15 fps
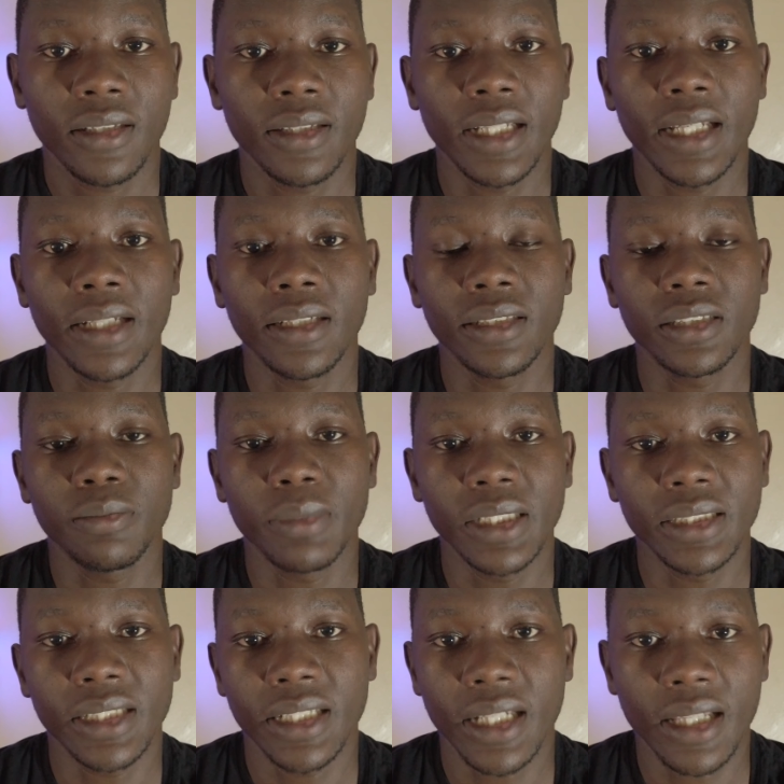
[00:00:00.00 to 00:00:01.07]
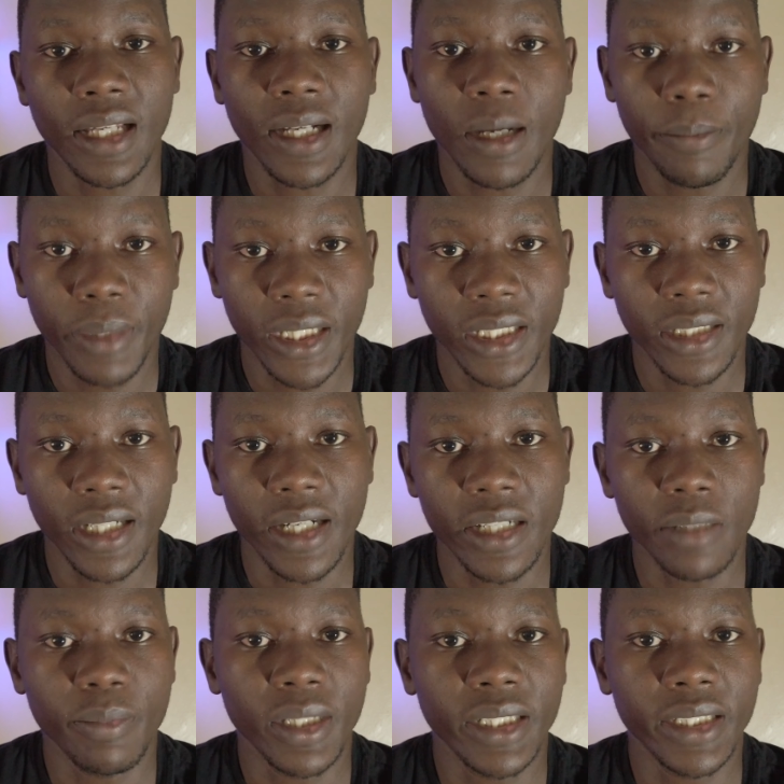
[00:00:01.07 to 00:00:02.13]
then it means any other company can
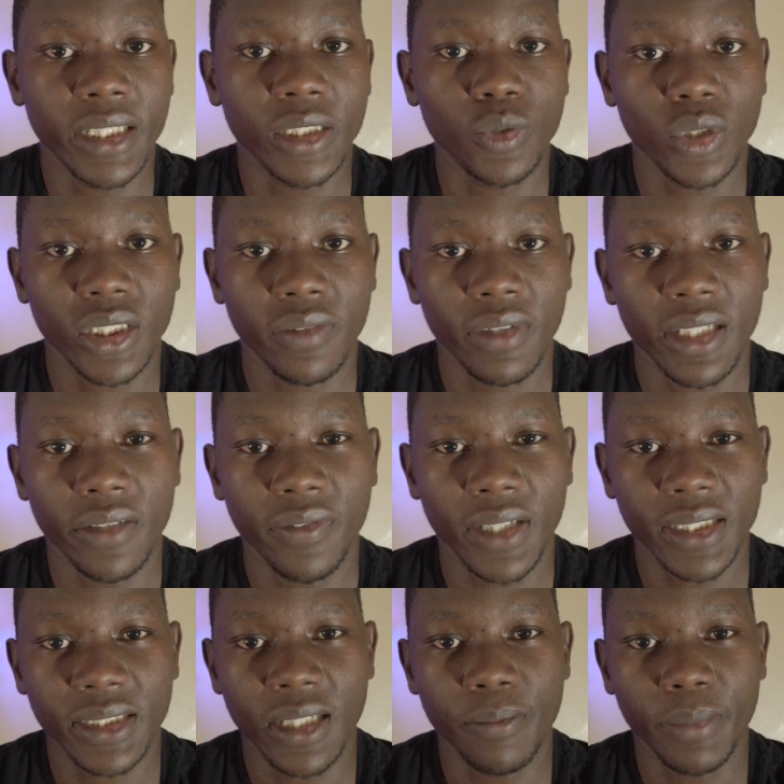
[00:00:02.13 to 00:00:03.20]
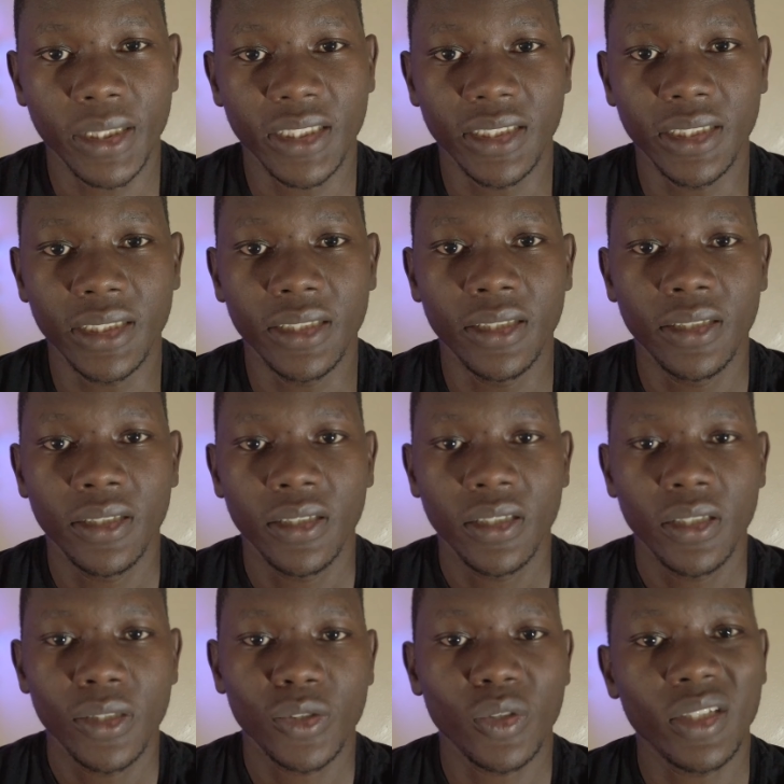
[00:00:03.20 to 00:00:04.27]
replicate whatever the first company did.
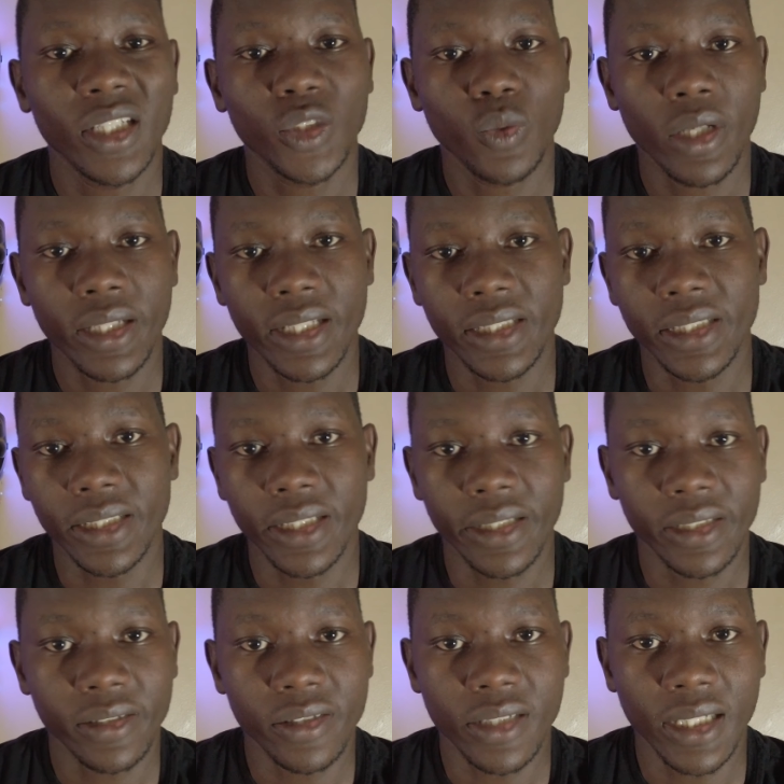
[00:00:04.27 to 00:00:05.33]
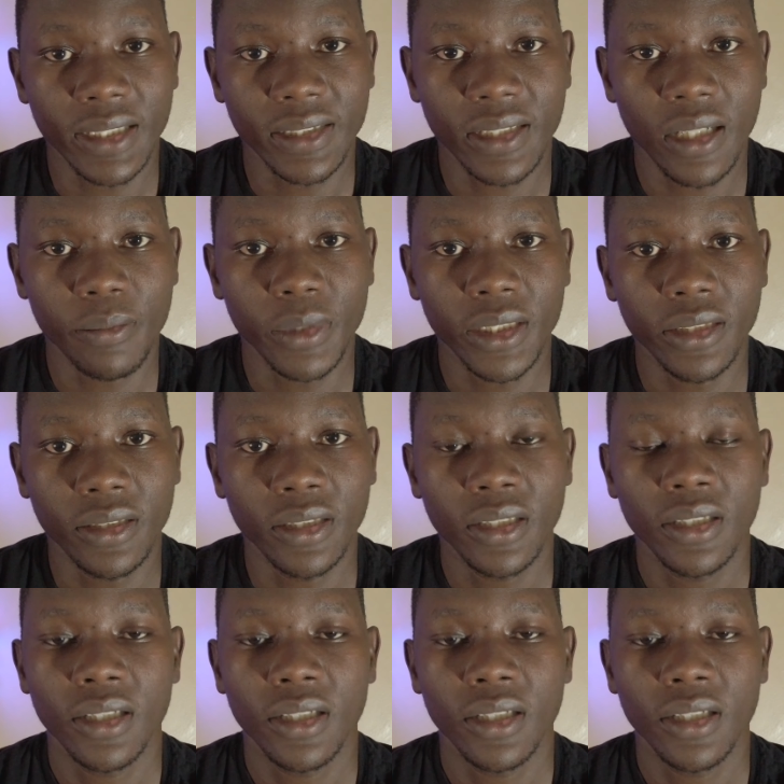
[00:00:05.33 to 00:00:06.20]
So that's where the generic drugs come in.